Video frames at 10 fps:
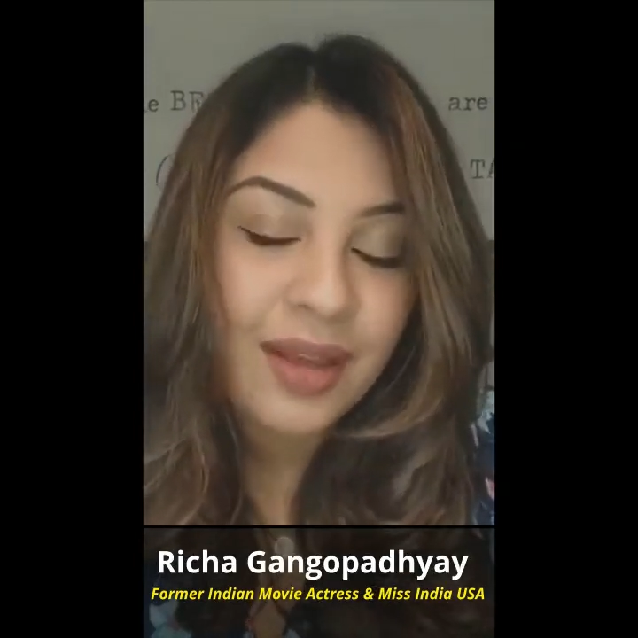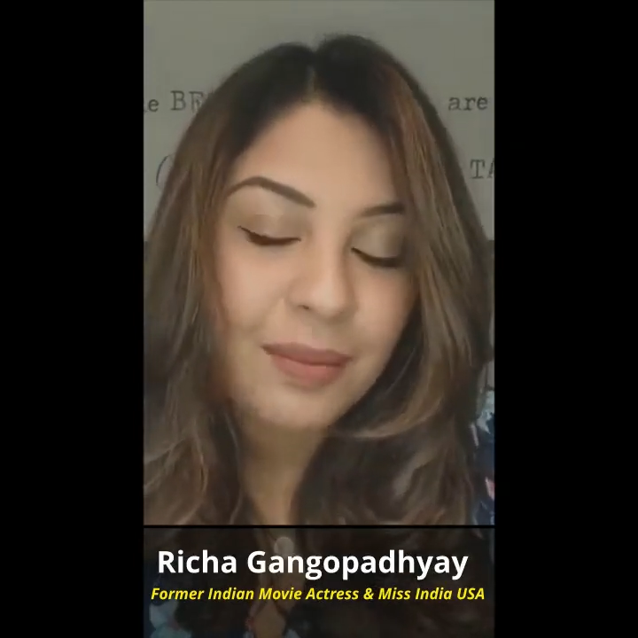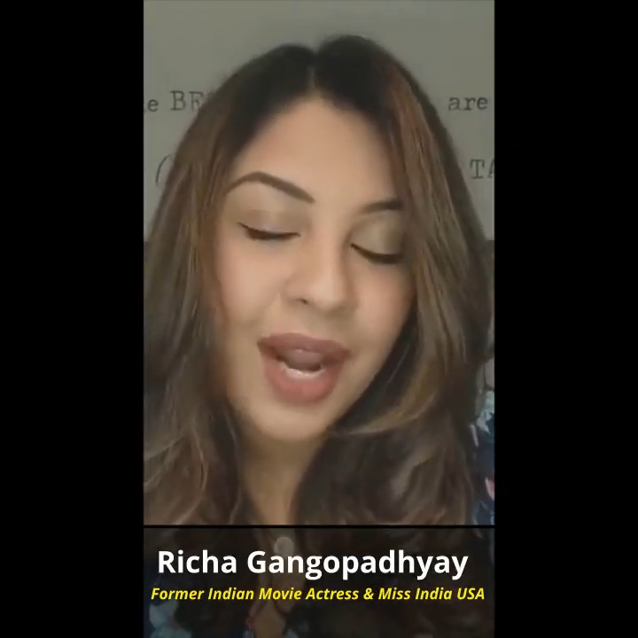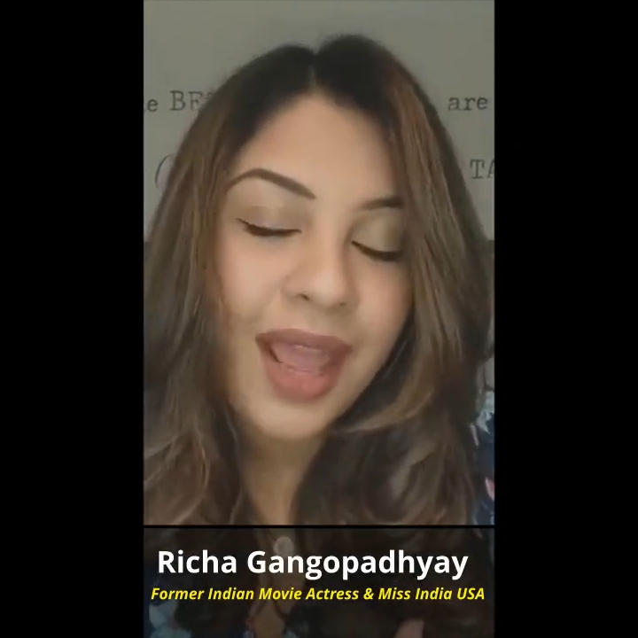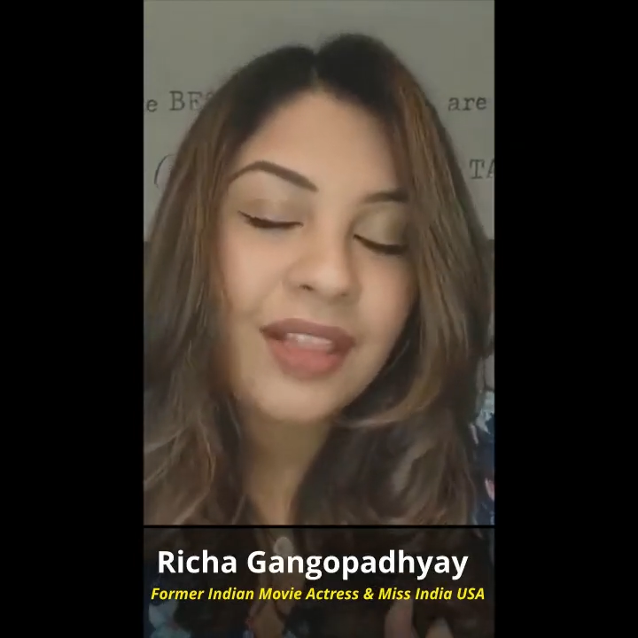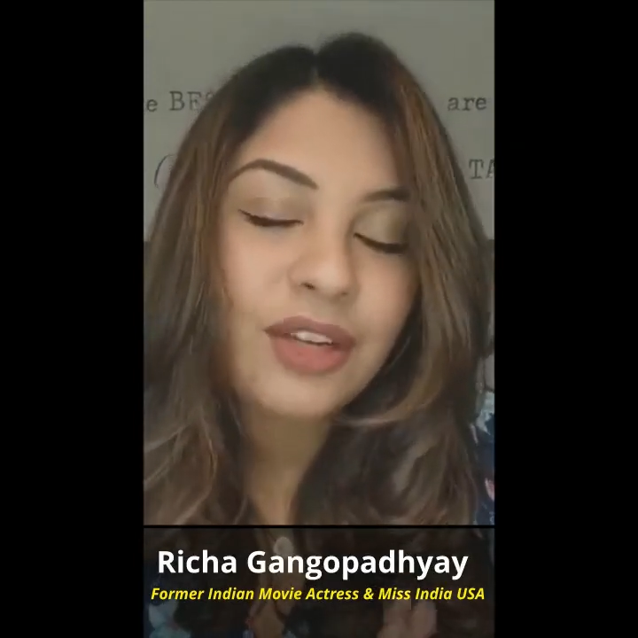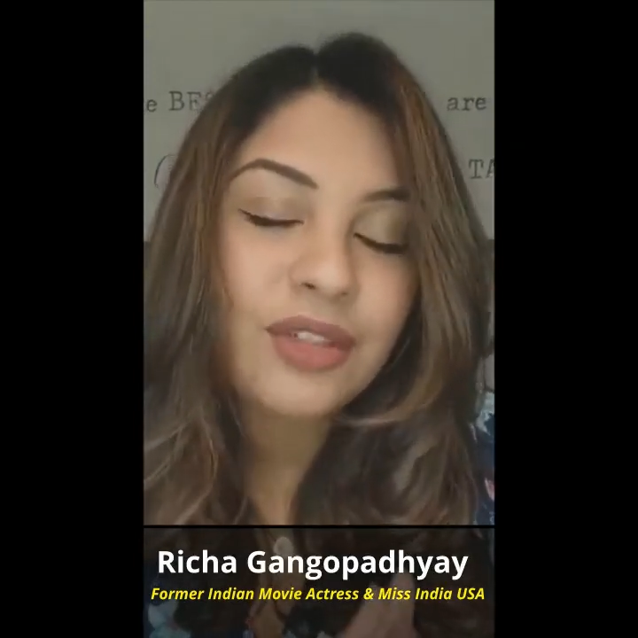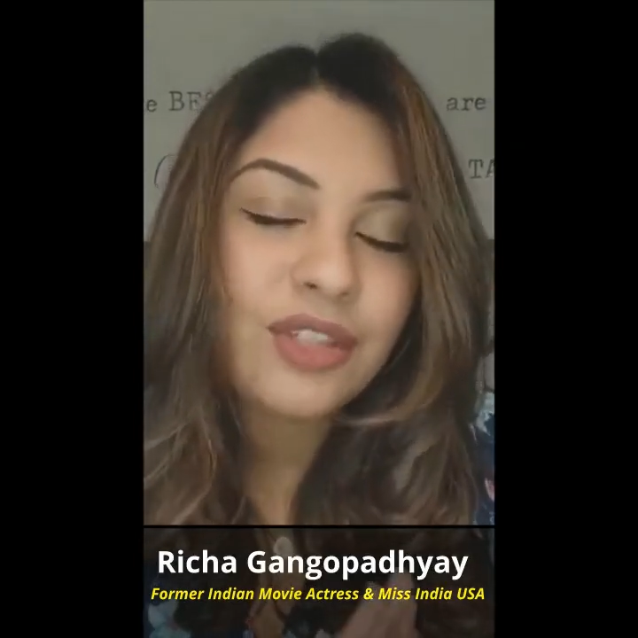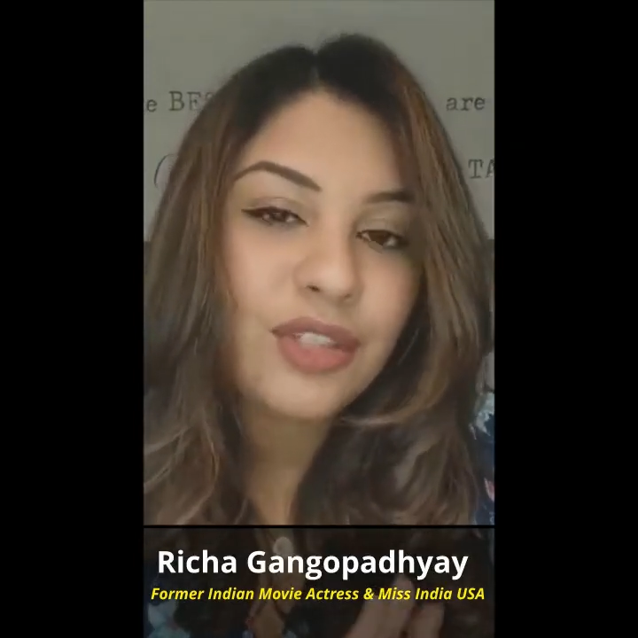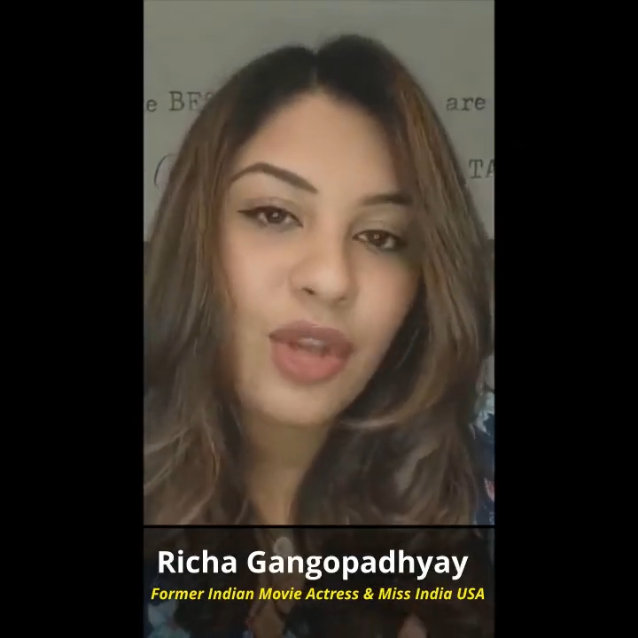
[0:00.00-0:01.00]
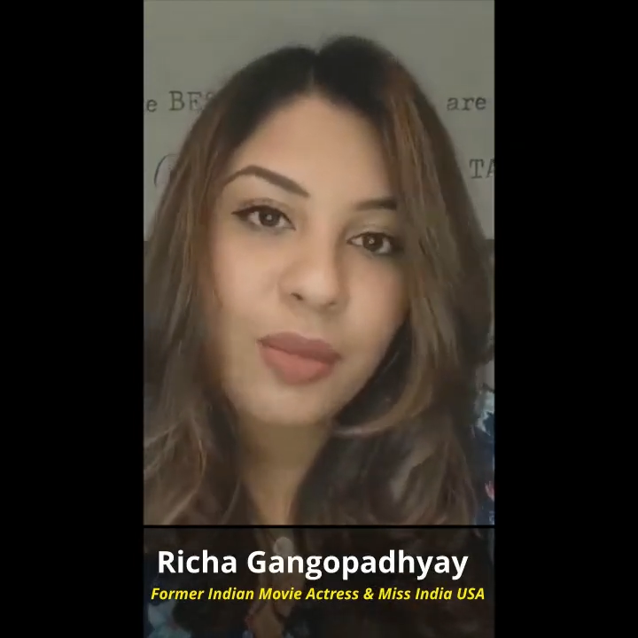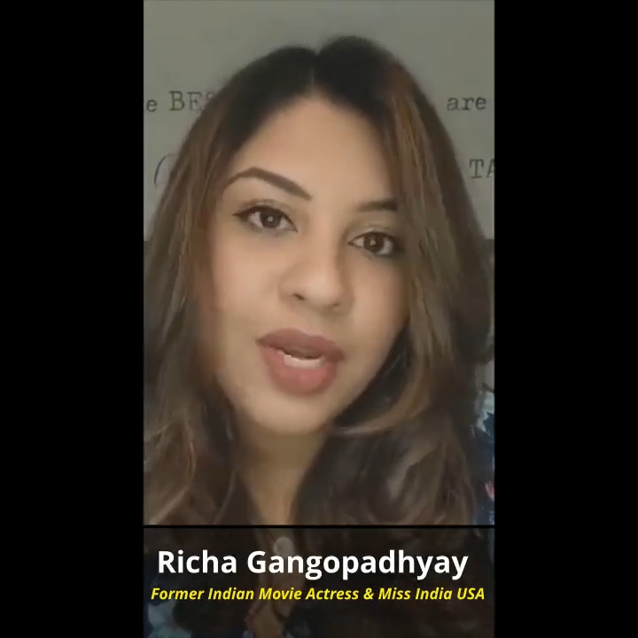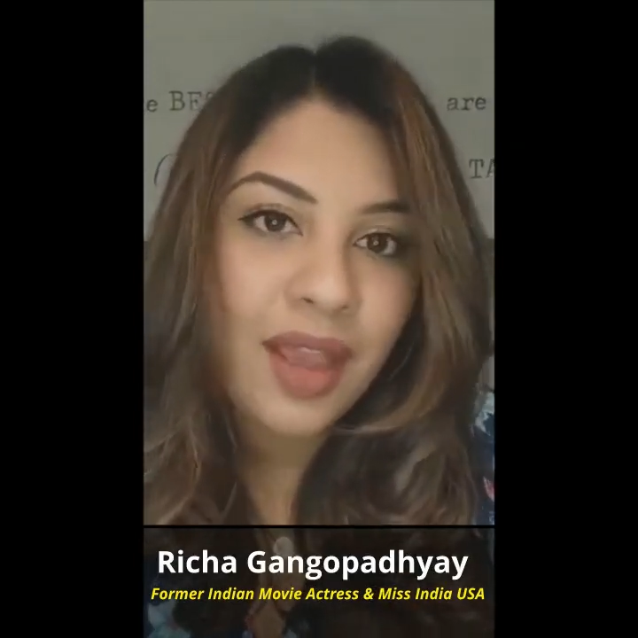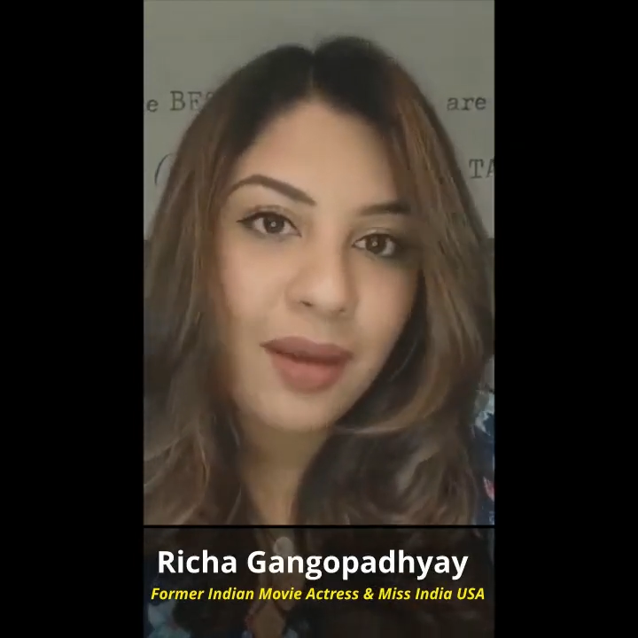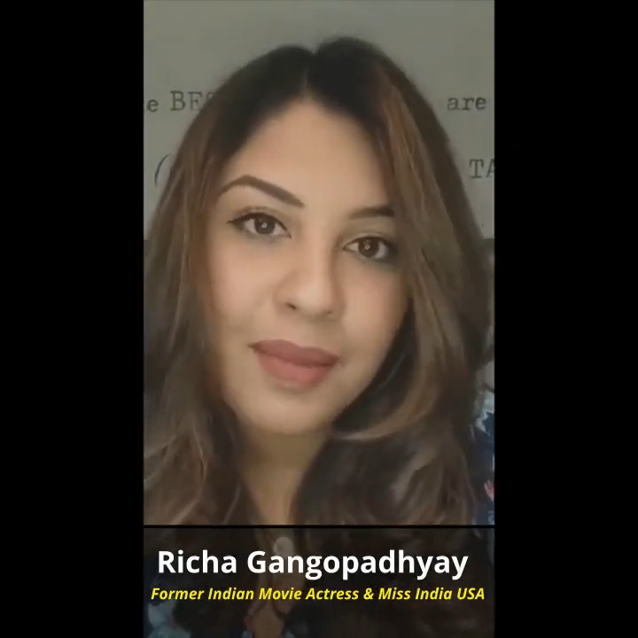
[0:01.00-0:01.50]
but I learned so
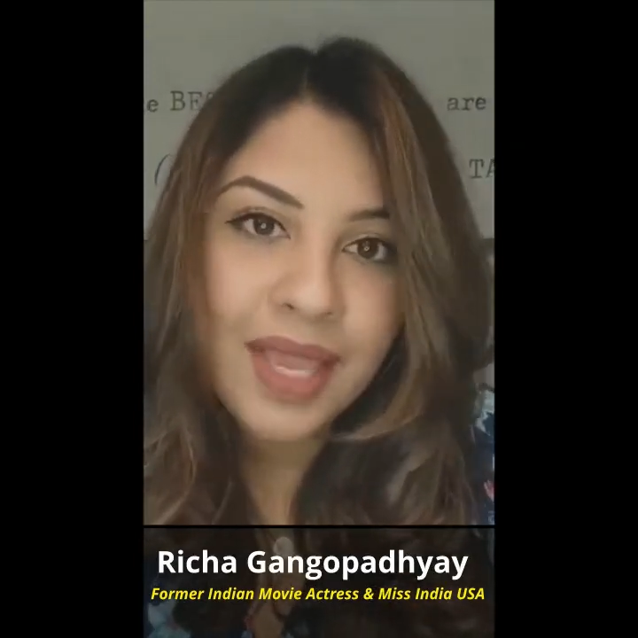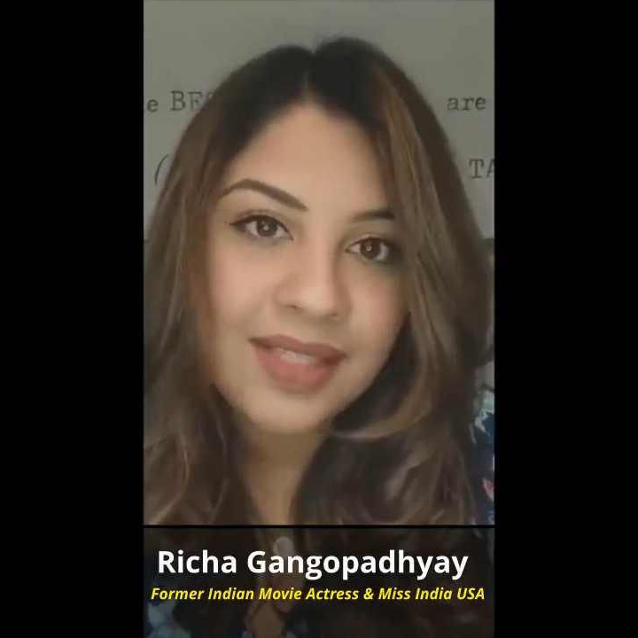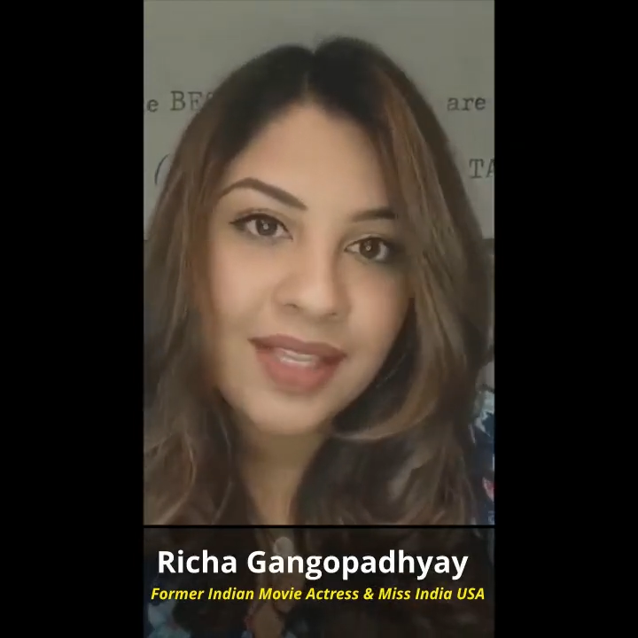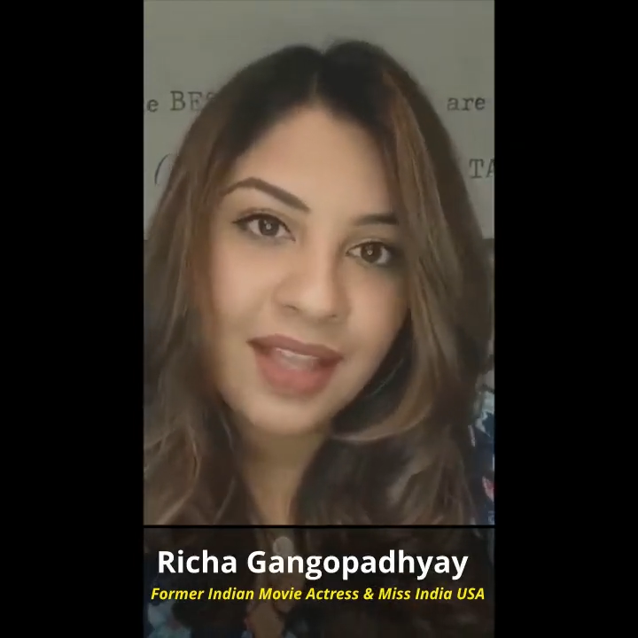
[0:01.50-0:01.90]
many amazing